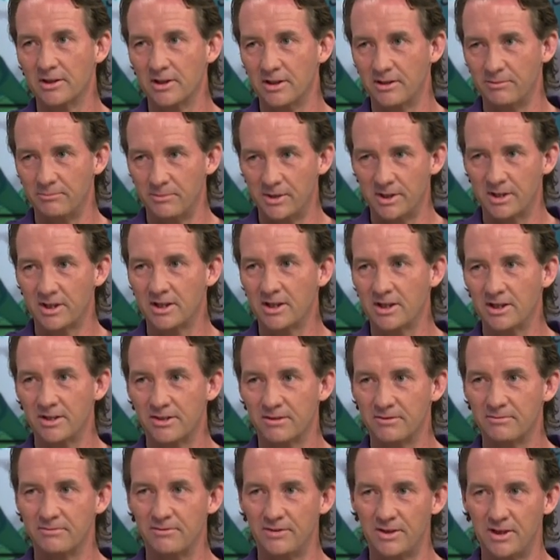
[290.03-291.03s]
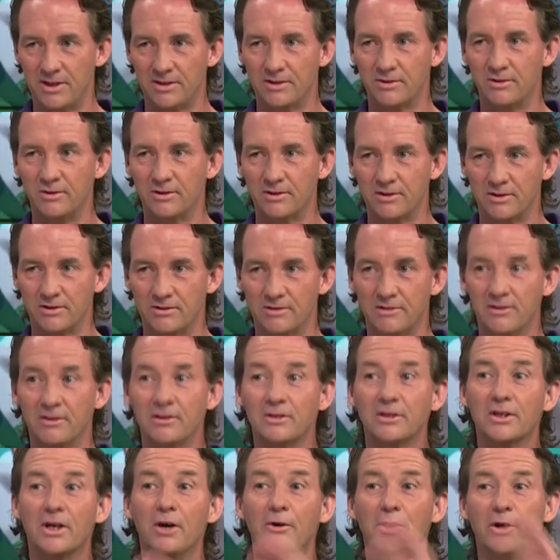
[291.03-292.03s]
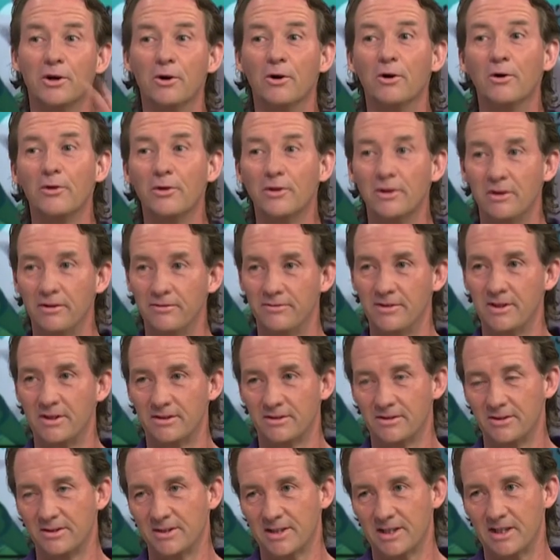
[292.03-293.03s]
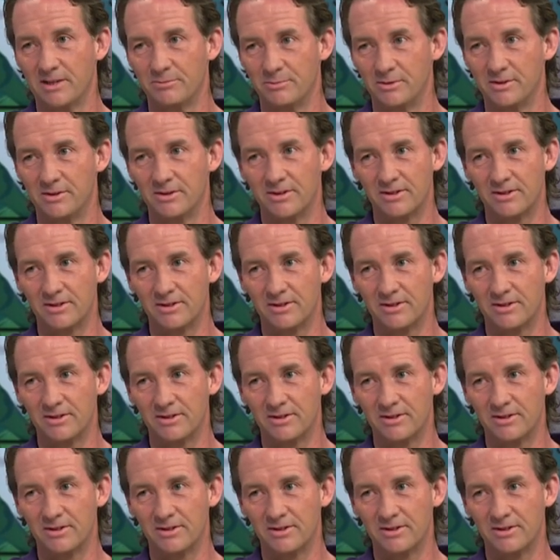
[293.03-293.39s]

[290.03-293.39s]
and medication for that dog going on if that does happen.